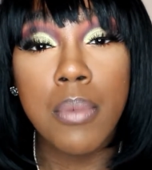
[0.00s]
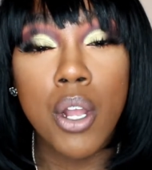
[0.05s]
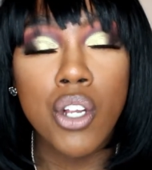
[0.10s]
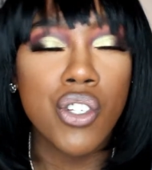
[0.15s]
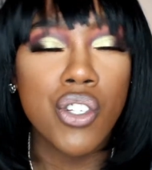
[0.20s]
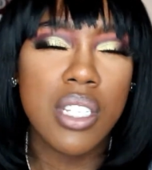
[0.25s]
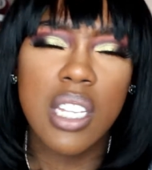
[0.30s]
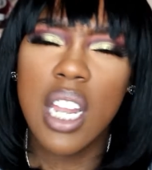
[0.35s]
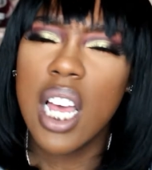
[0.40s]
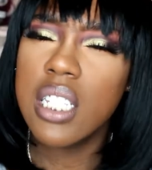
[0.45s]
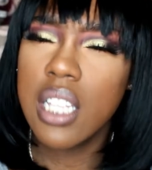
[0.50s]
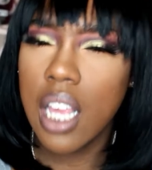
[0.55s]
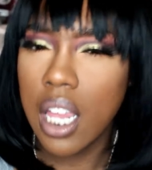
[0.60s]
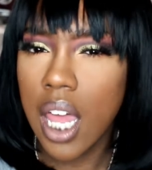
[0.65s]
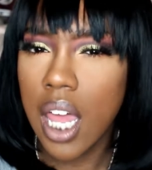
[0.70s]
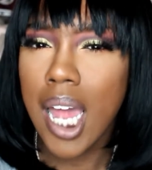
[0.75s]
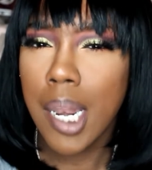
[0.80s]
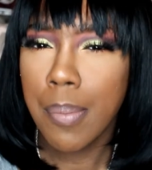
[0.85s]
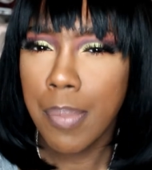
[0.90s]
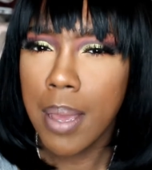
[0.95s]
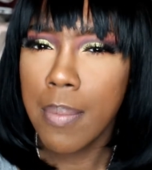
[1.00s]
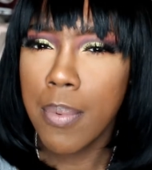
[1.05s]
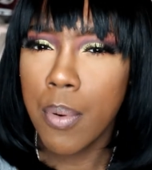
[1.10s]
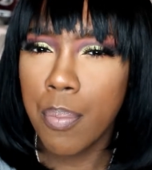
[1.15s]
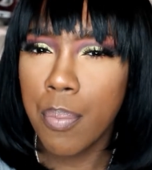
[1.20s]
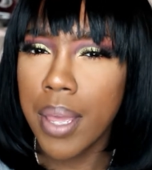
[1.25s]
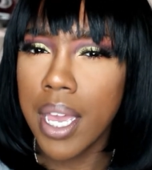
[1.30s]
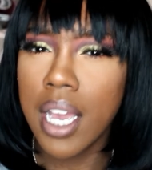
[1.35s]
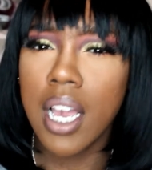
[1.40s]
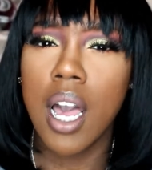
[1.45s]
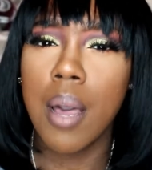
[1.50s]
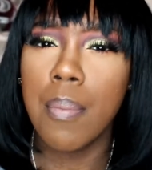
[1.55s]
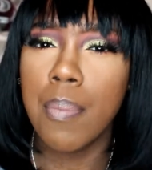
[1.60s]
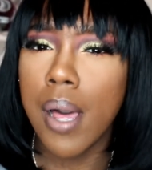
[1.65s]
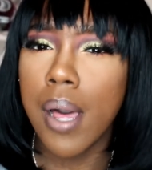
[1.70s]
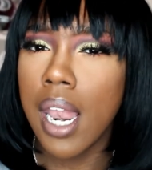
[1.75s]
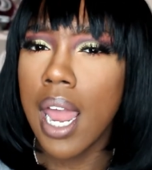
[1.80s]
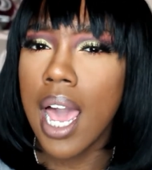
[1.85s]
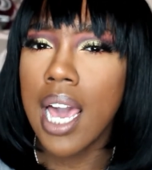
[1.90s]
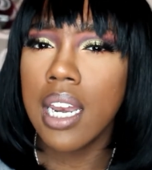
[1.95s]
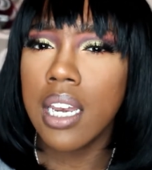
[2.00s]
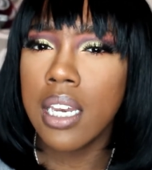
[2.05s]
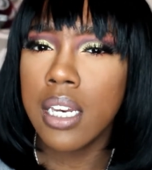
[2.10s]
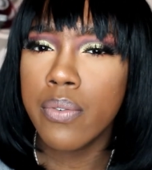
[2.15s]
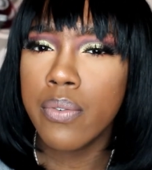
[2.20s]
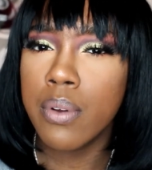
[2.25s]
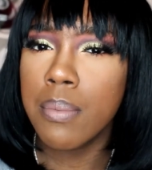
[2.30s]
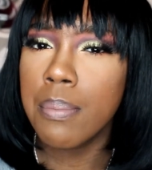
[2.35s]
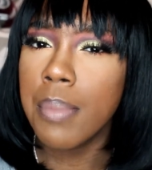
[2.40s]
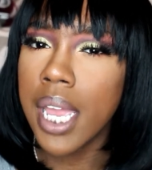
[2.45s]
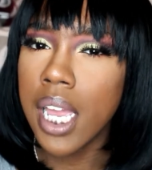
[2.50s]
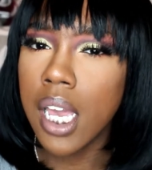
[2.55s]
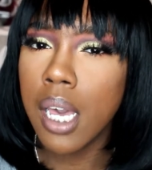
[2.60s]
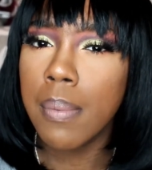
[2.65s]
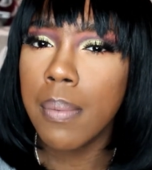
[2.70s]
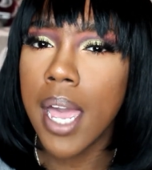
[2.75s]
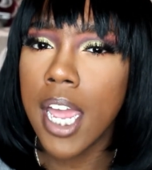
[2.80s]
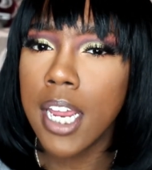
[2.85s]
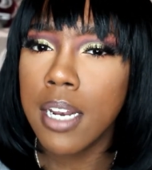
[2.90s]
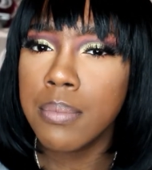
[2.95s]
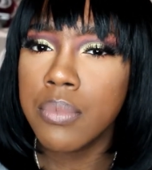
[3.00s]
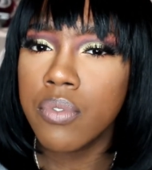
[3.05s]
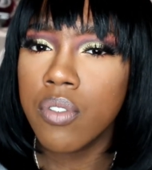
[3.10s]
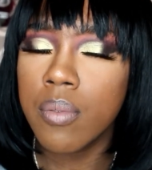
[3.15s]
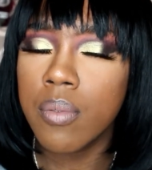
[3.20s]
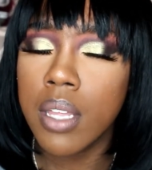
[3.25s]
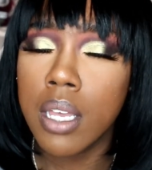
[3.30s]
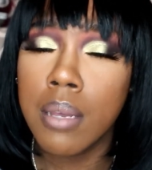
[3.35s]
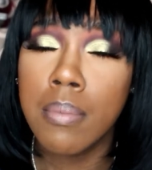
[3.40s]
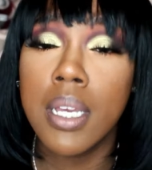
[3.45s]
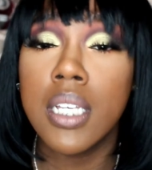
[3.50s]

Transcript: Marshalls and I see a lot of people pick up a lot of different makeup items from them